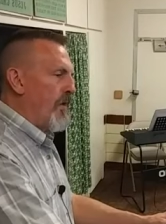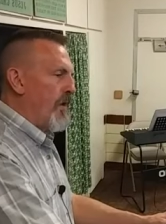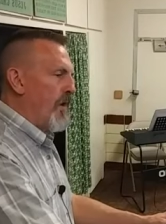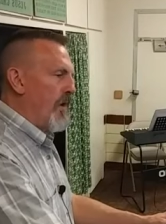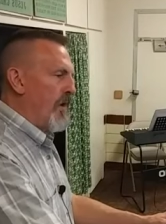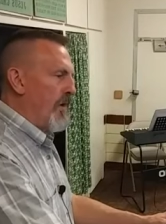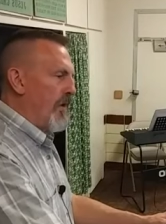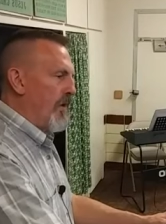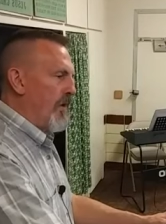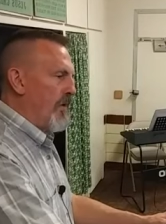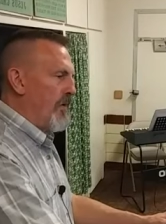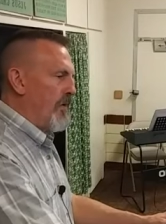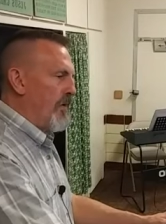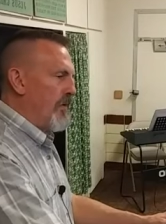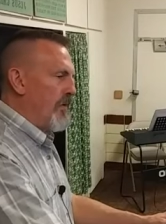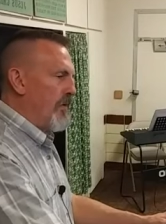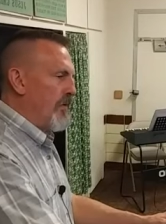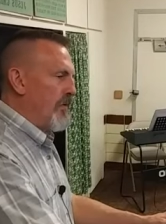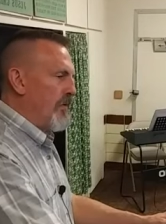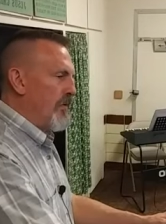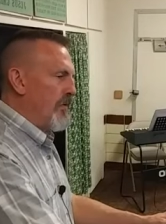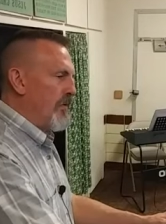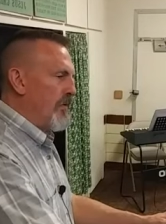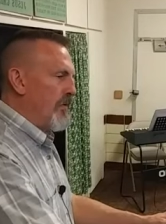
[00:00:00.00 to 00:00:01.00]
And
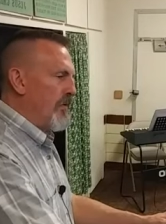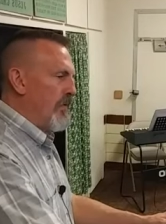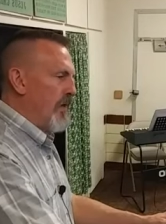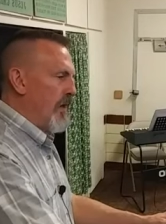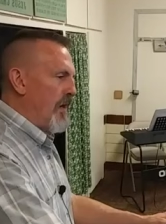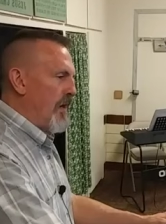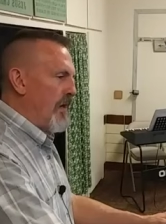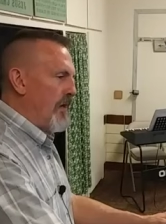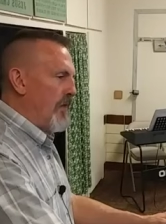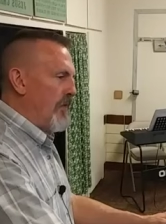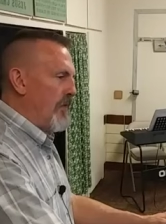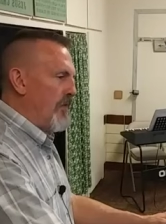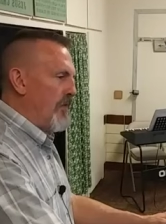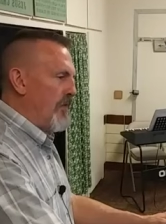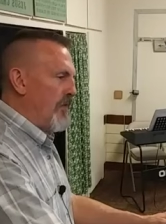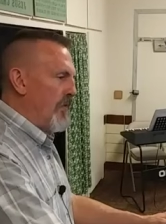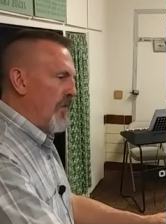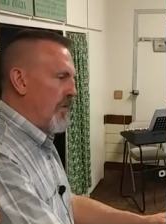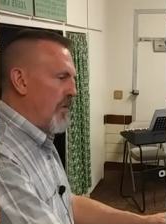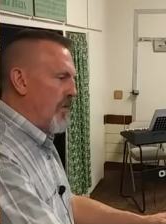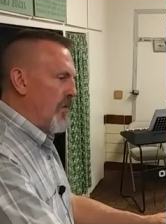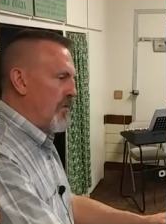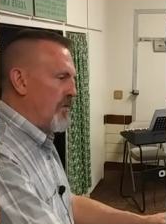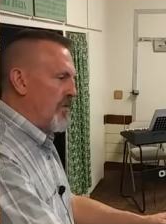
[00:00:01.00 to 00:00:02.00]
that
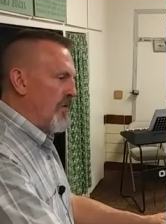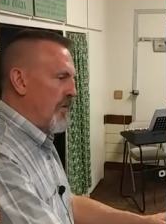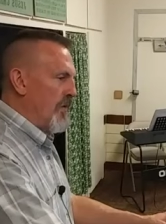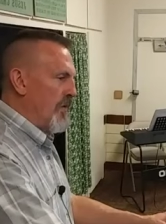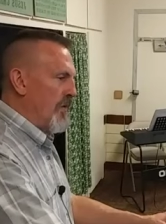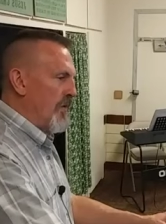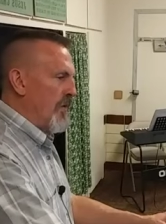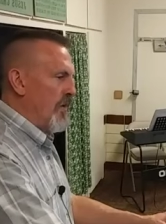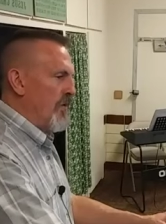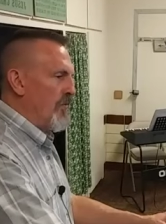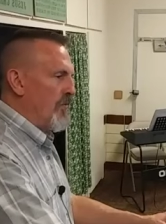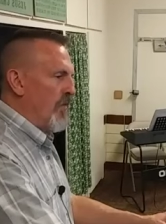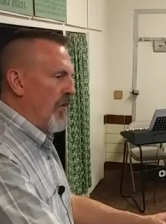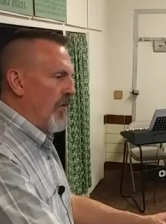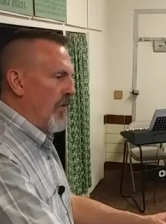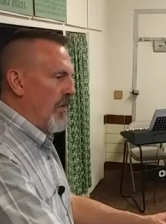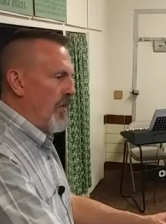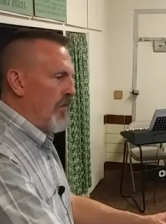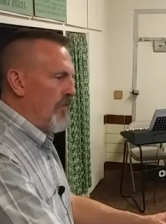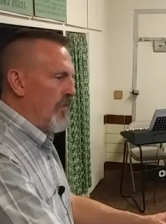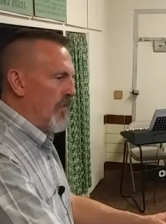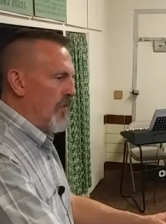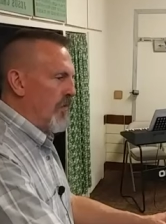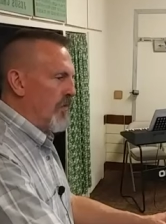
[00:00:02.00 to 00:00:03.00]
those that are
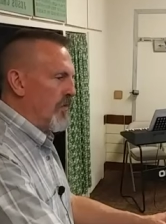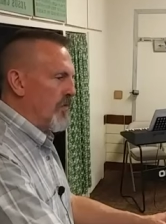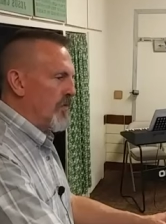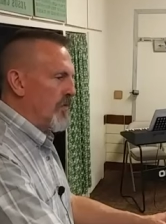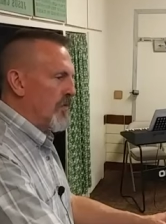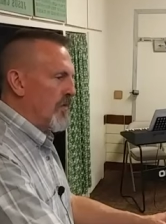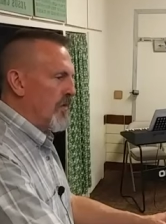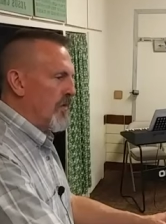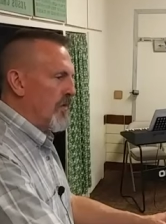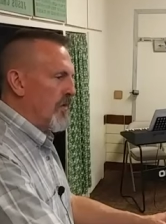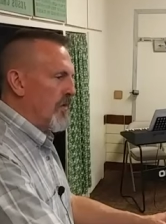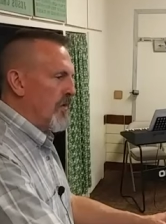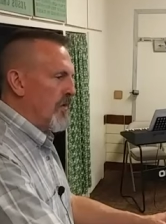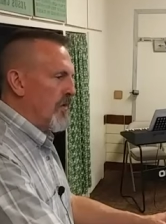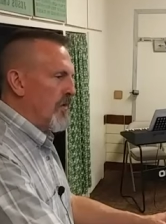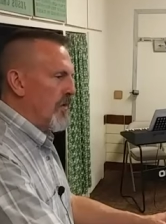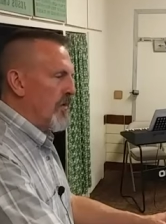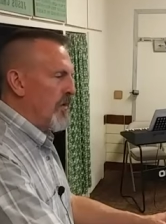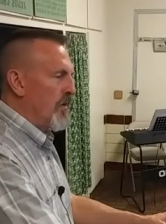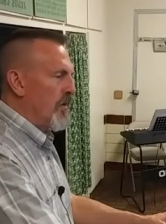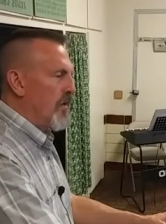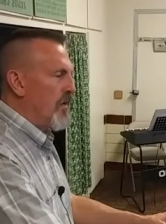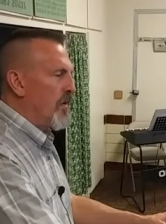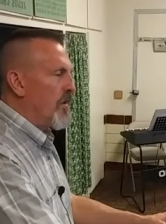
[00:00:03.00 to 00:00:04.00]
unbelievers,
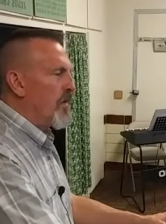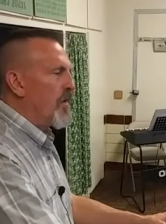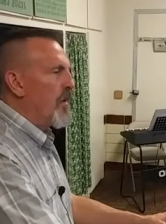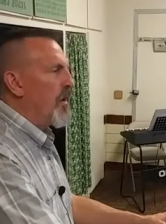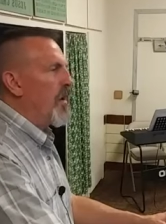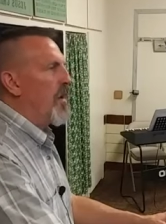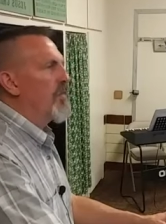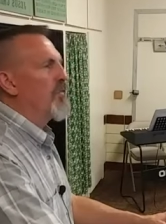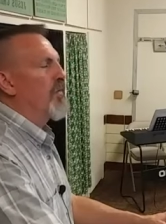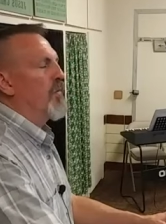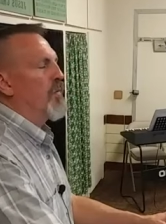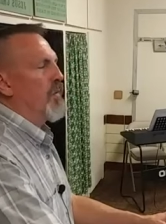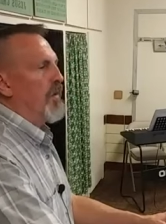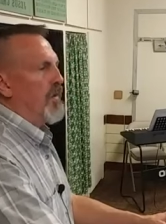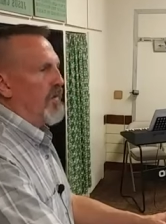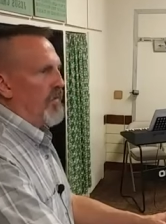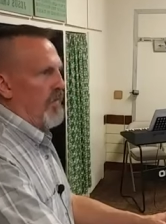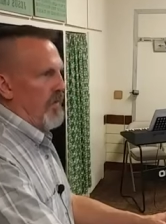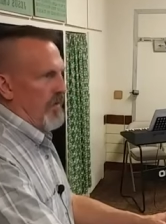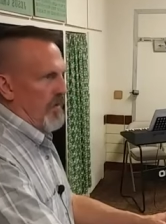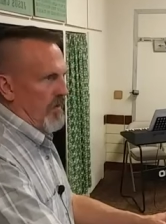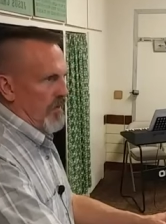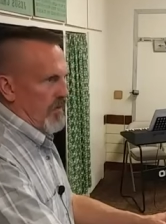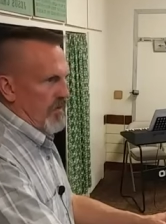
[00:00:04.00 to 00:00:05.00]

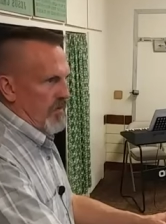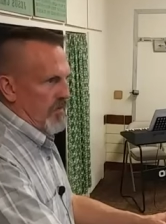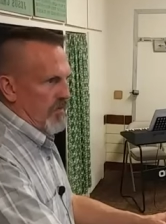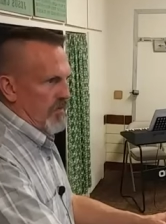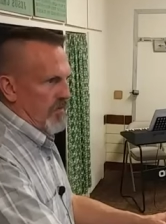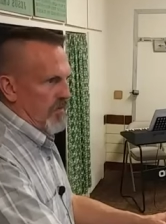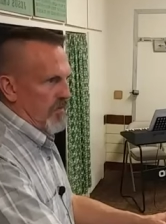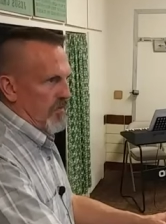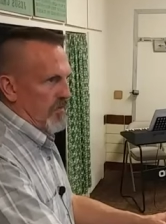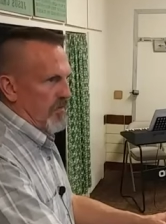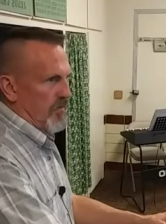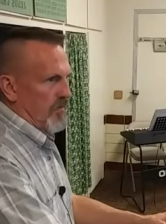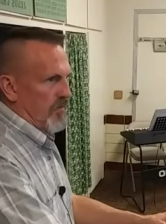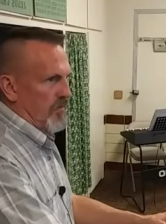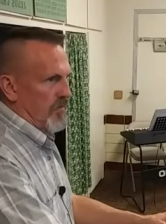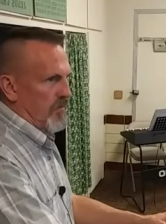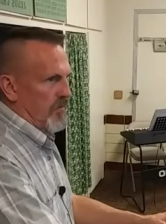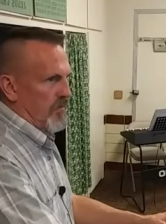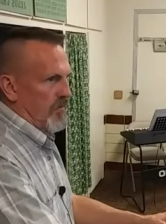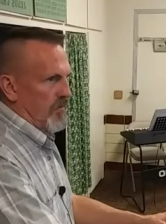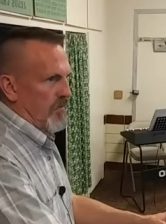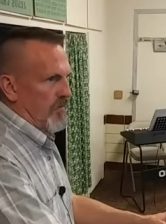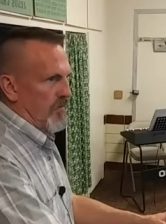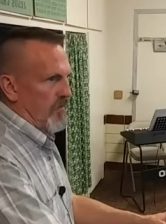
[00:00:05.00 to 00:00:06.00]
everything
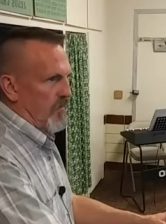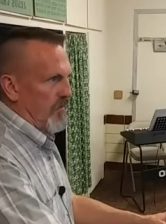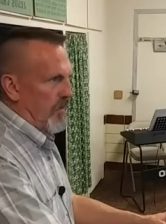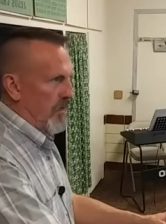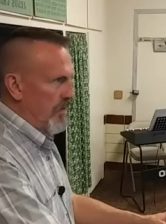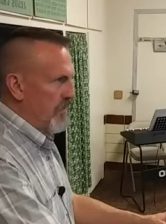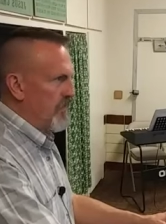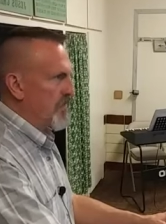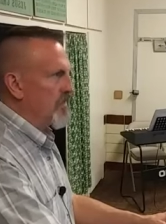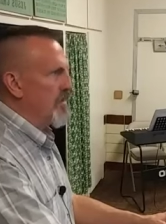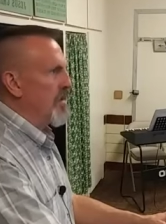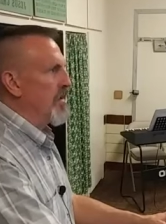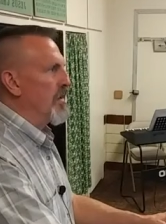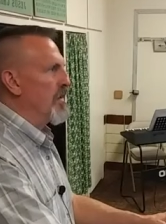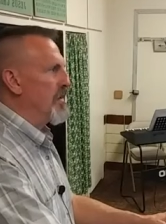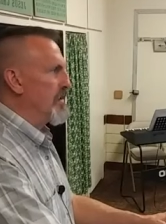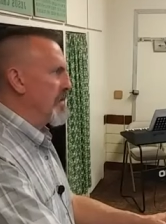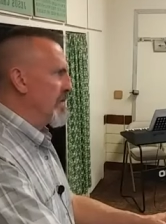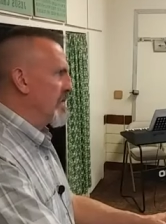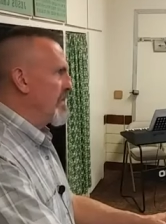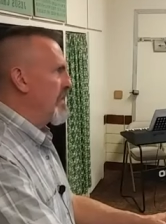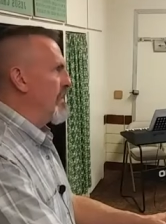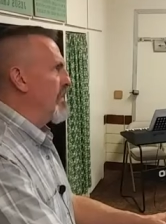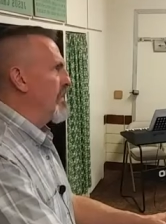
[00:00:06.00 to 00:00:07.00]
that is done
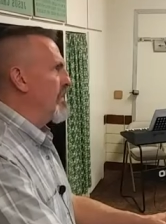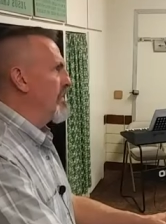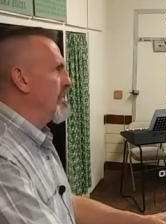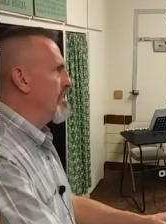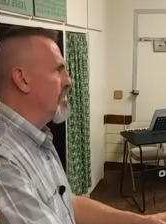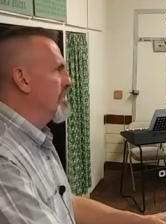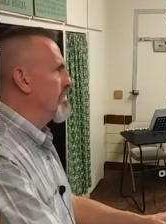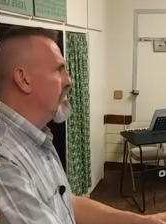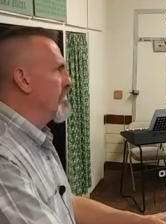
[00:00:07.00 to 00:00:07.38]
is sin.